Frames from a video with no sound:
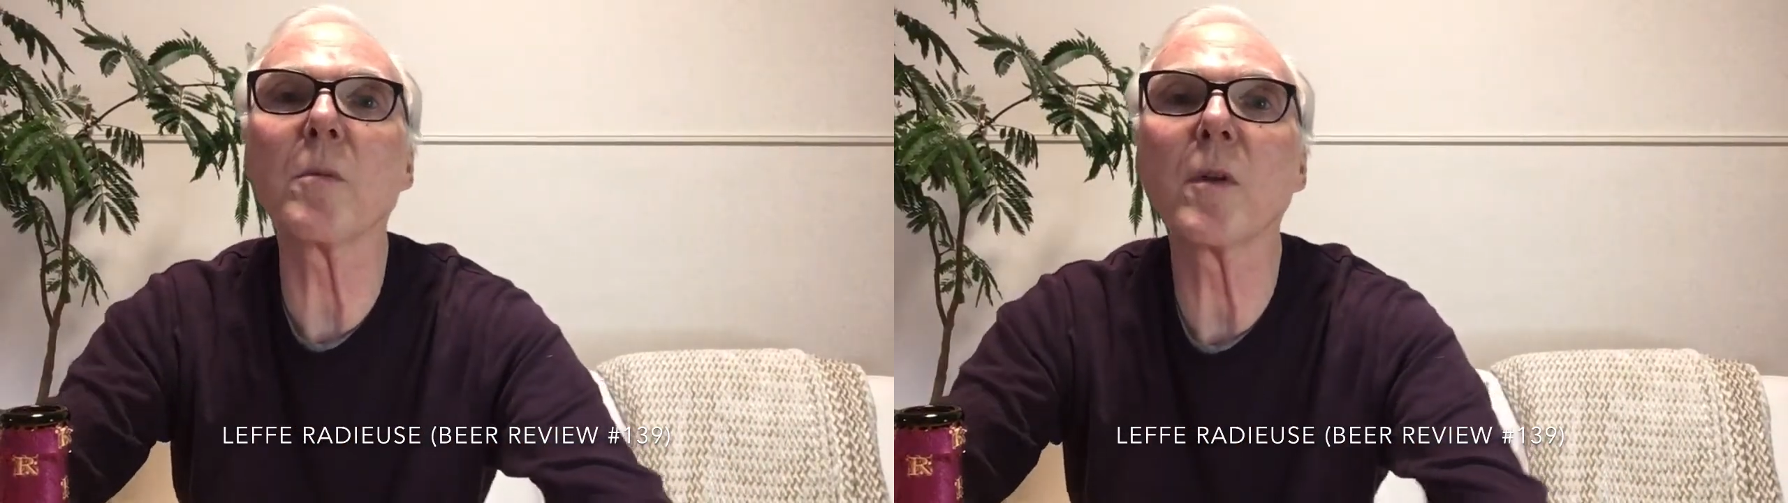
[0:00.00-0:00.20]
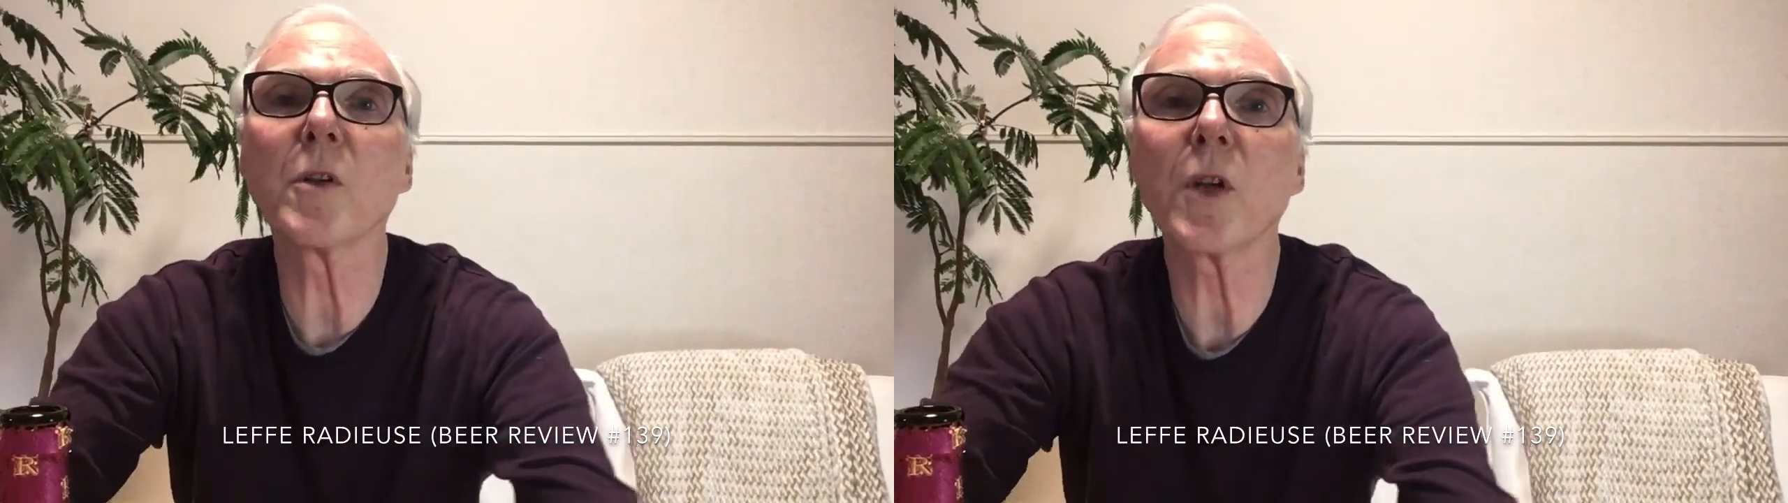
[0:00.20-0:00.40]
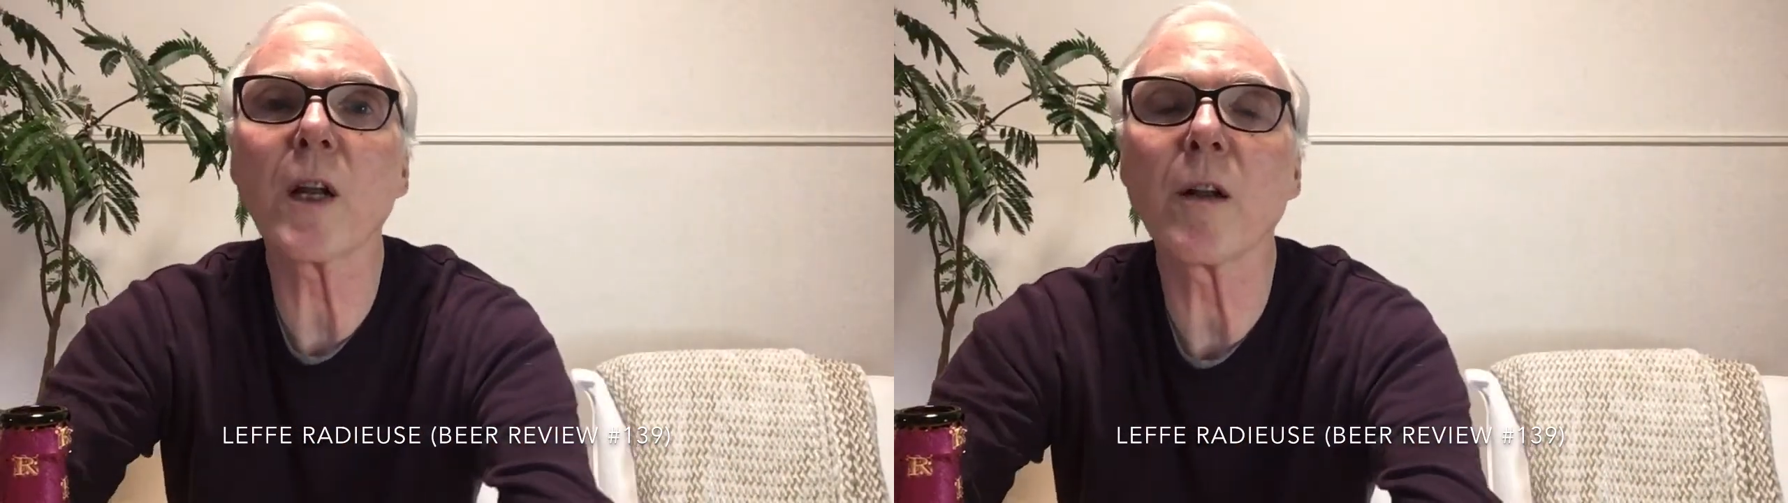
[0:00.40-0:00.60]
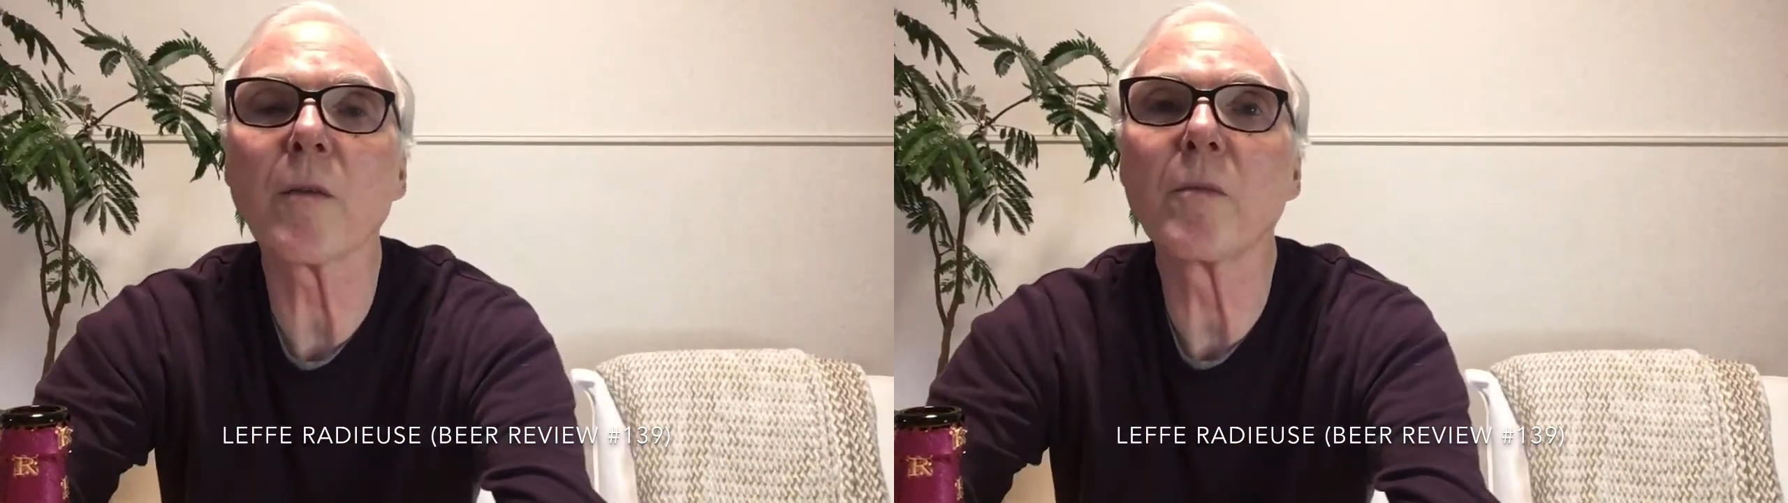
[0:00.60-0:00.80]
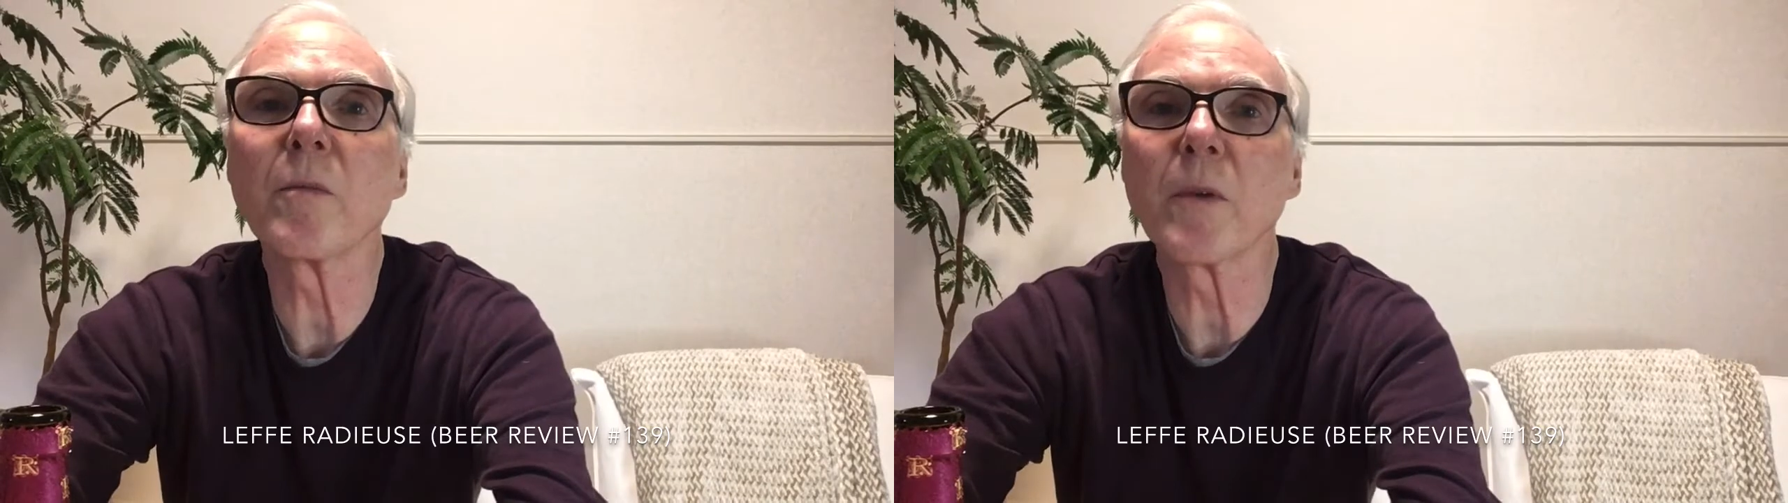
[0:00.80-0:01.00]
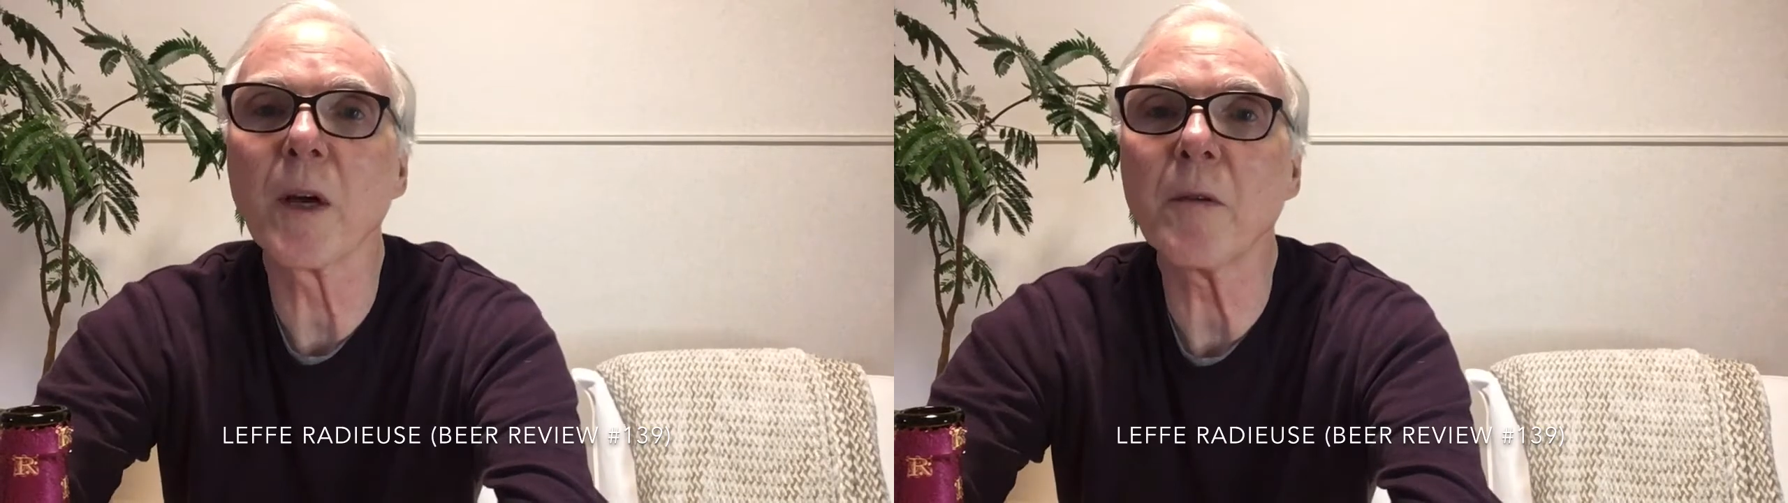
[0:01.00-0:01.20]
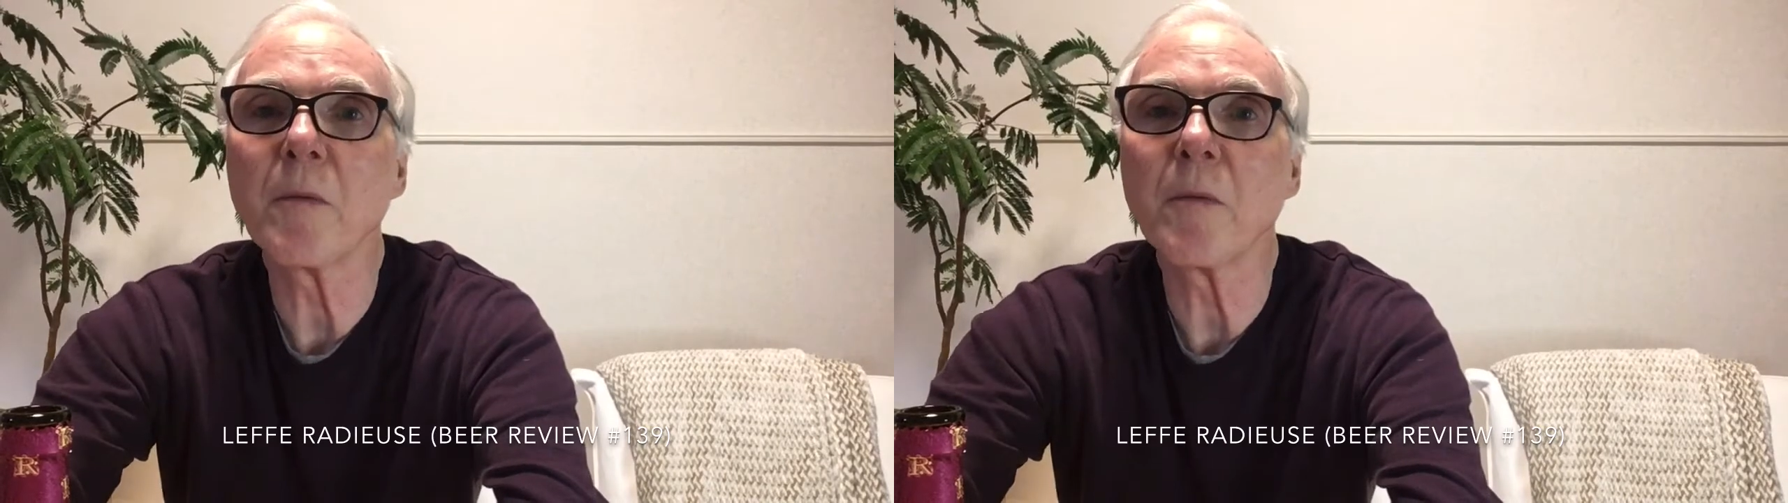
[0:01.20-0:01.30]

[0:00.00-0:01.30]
to the channel. Okay,